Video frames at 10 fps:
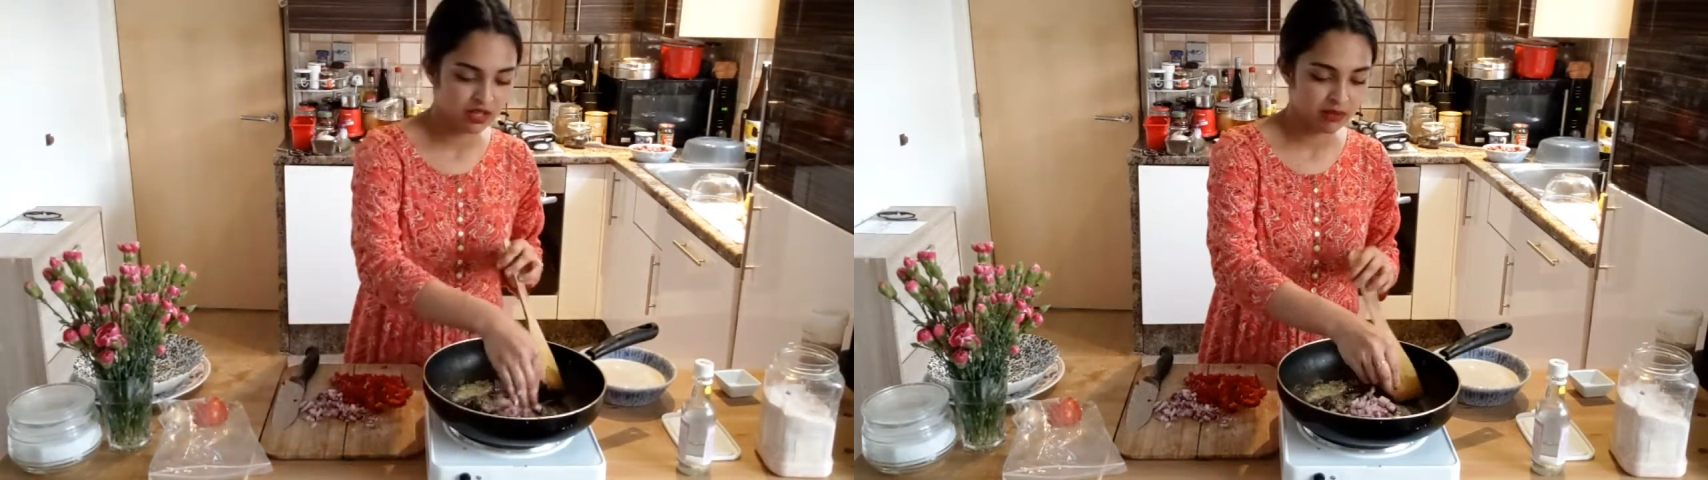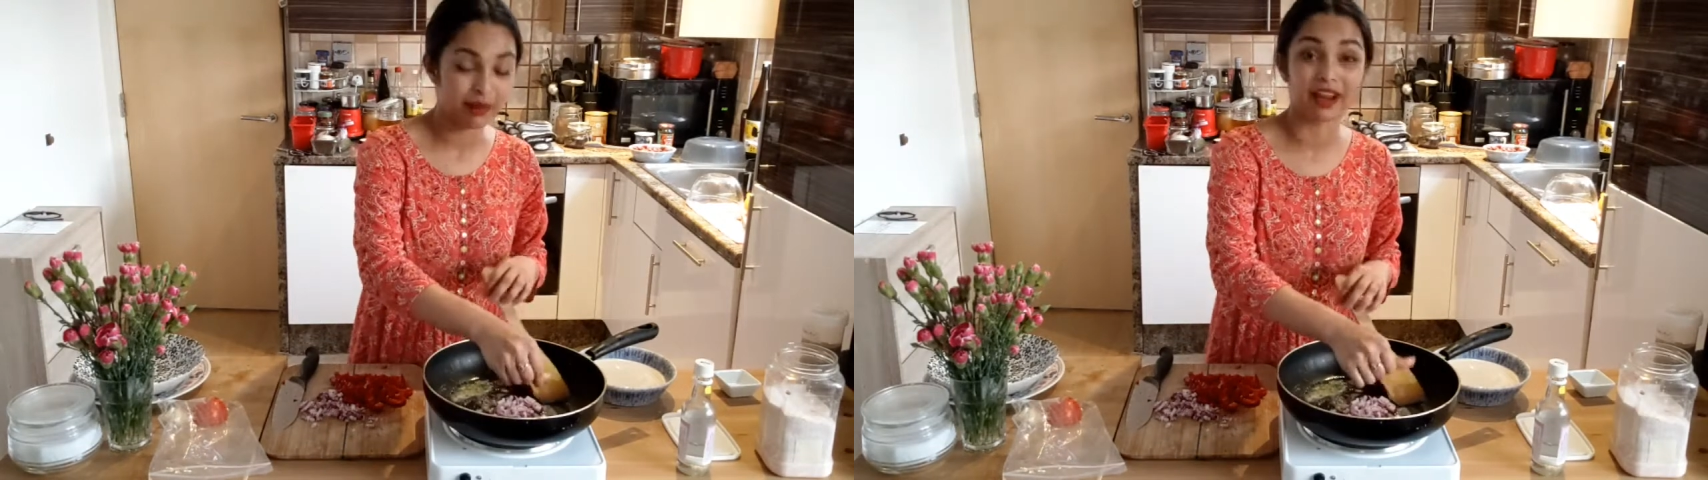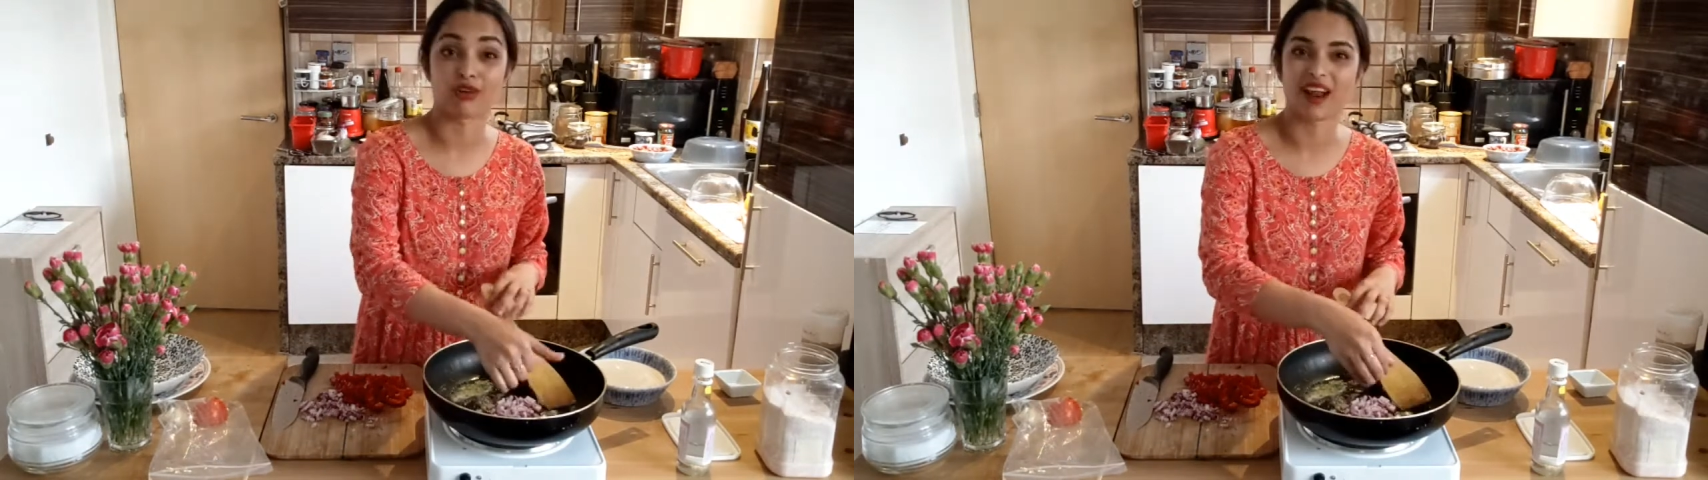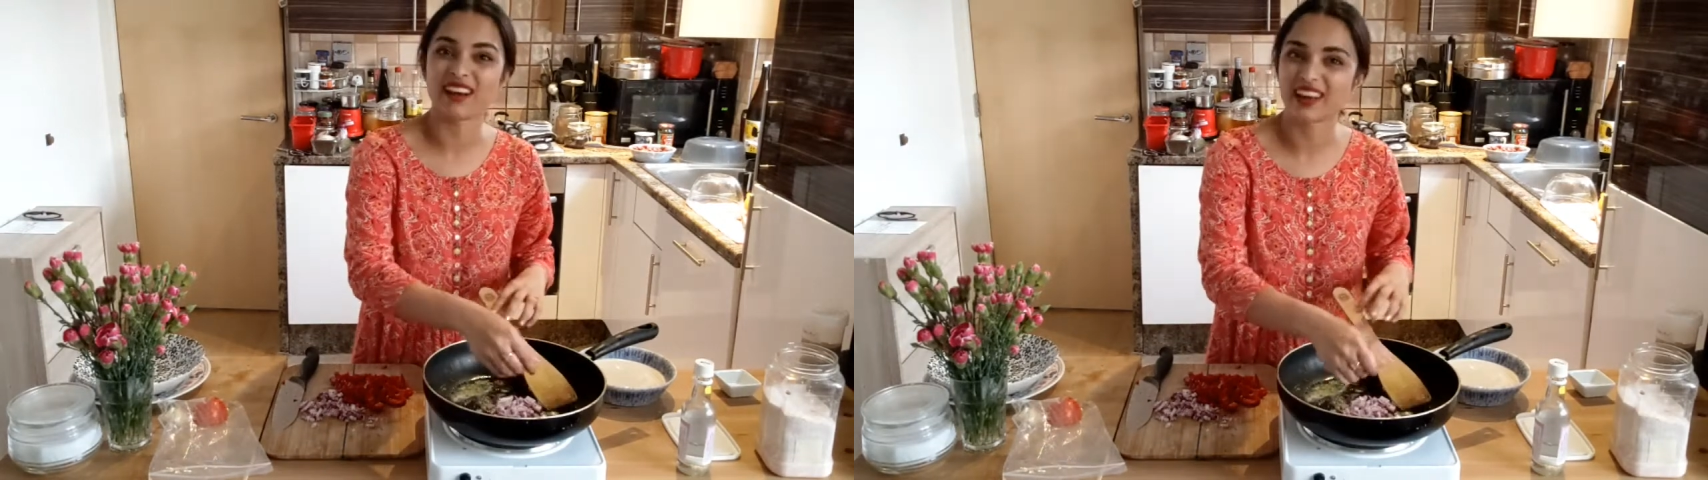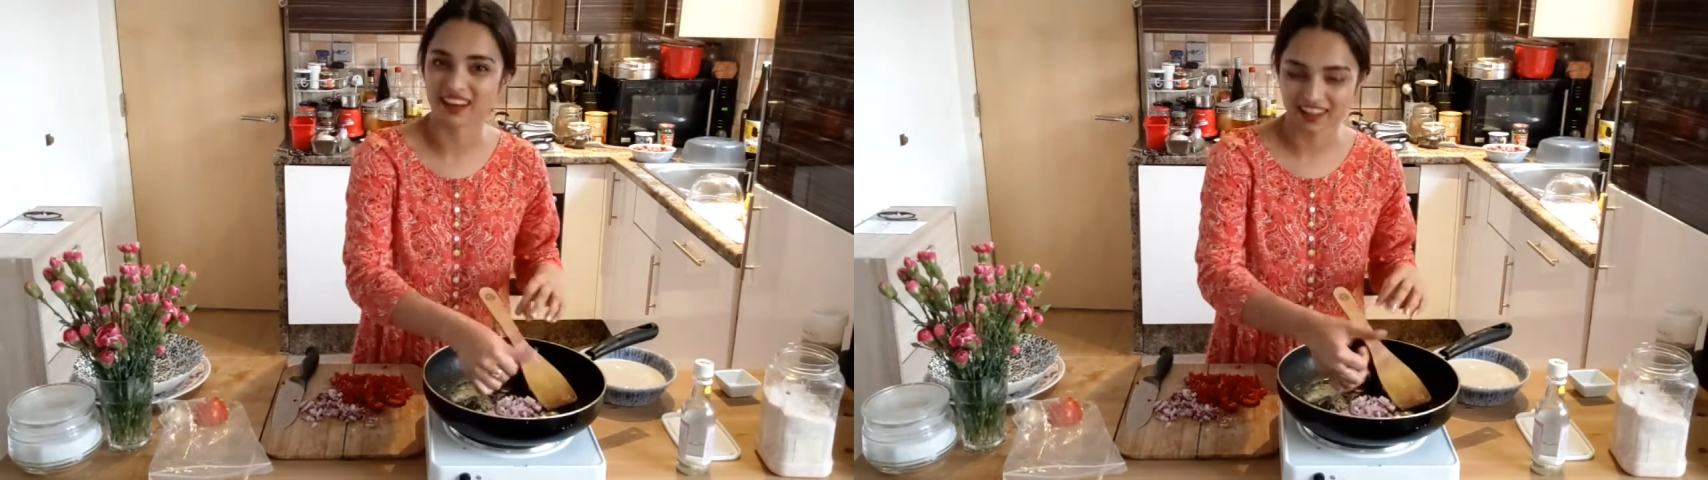my
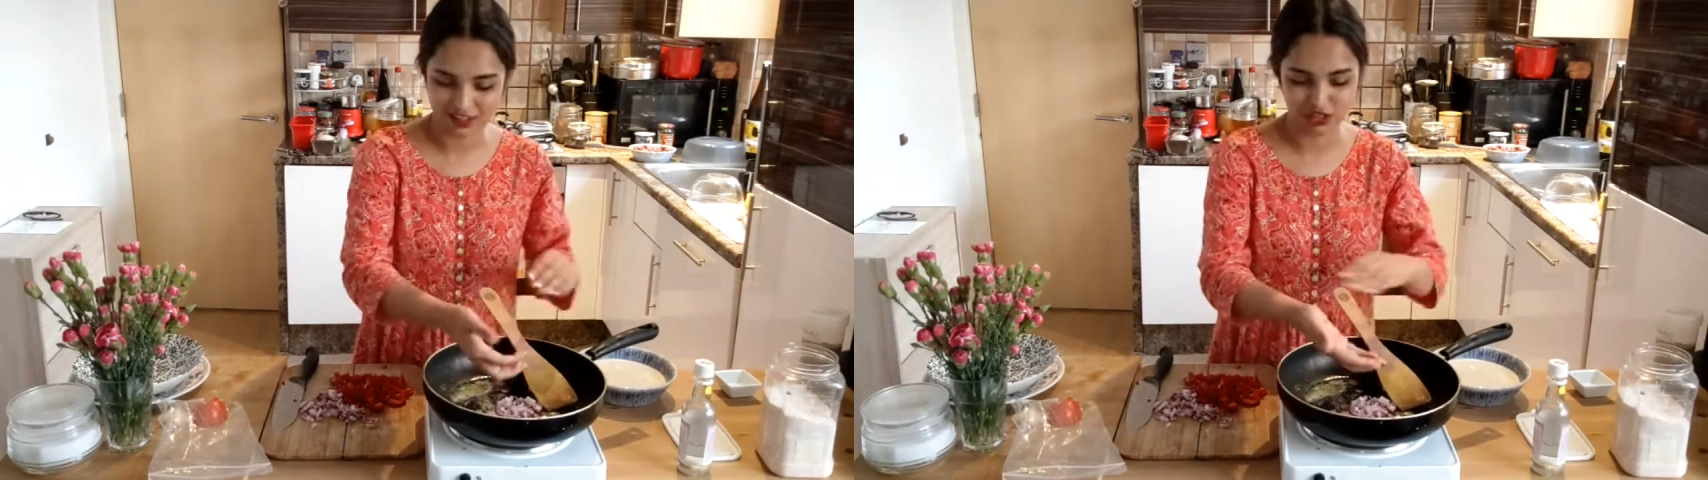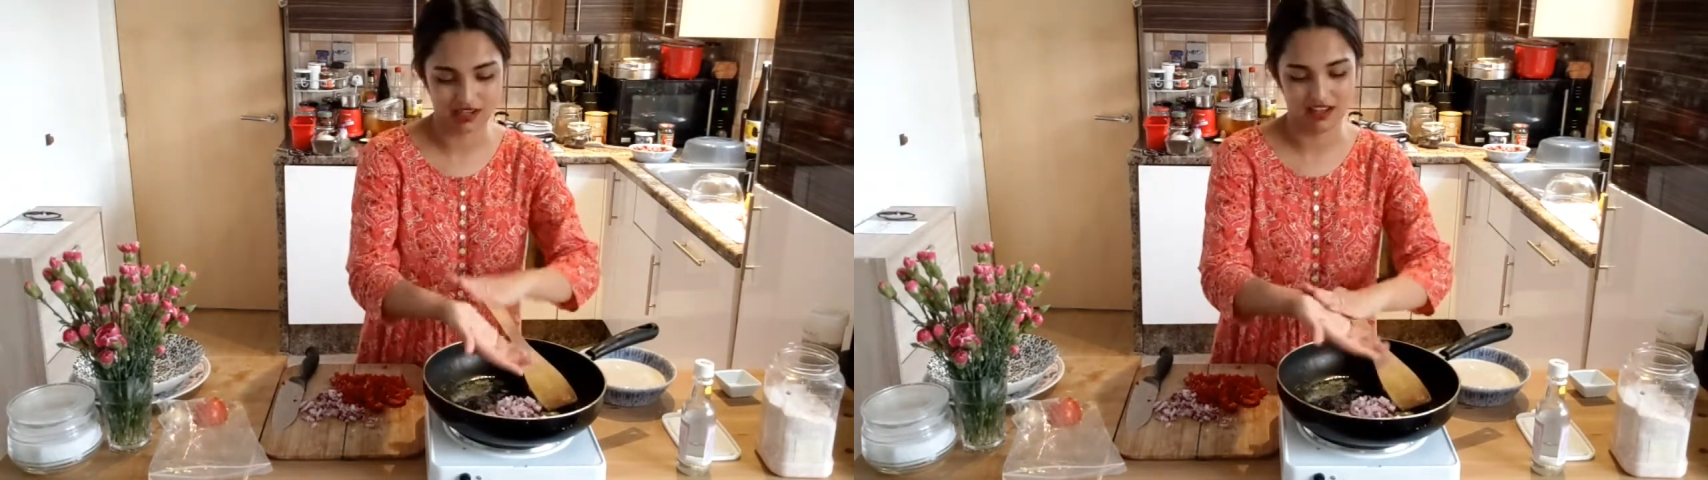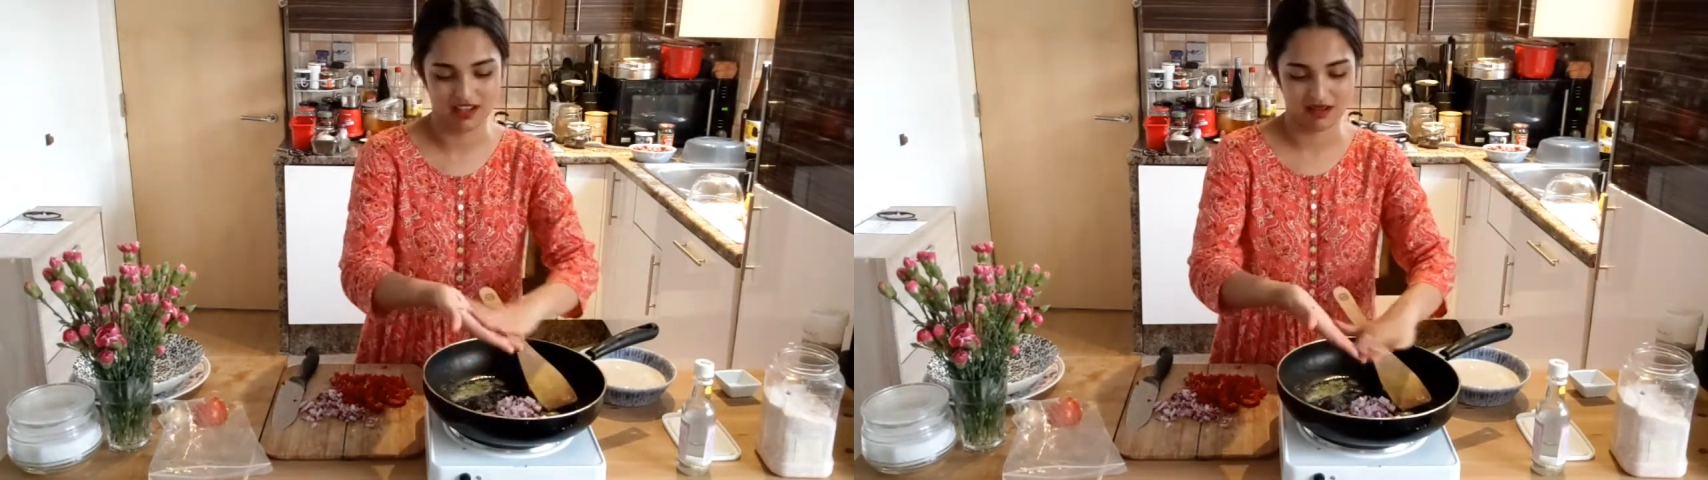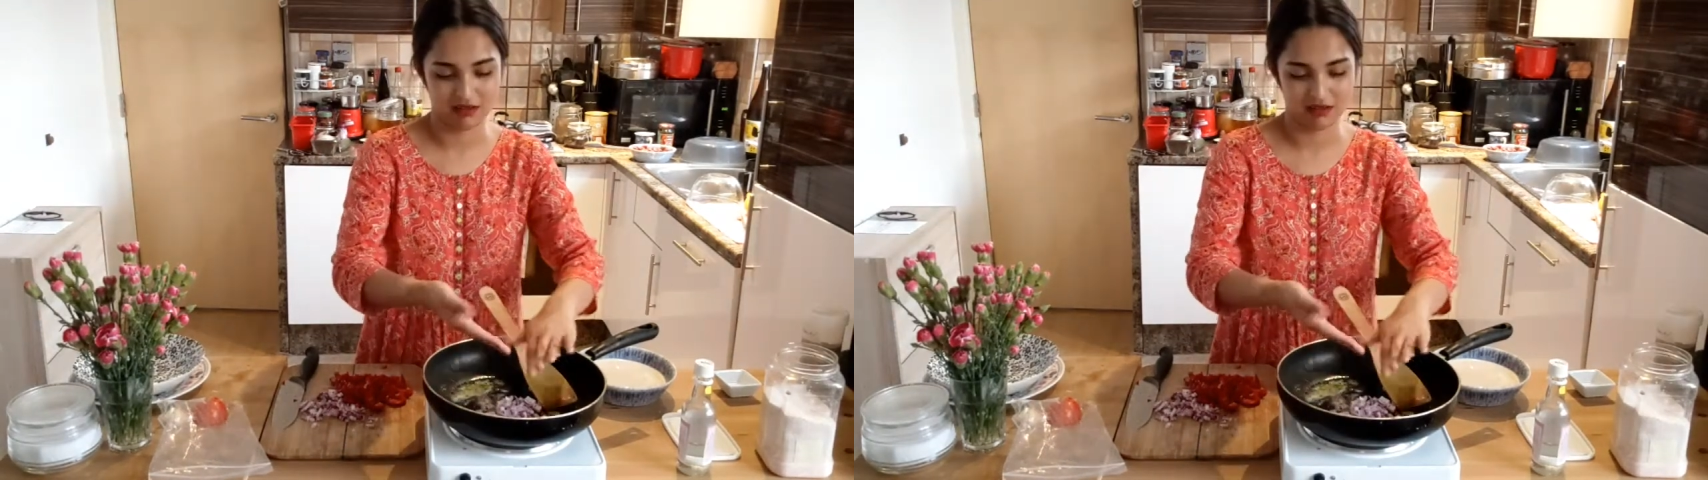granddad actually.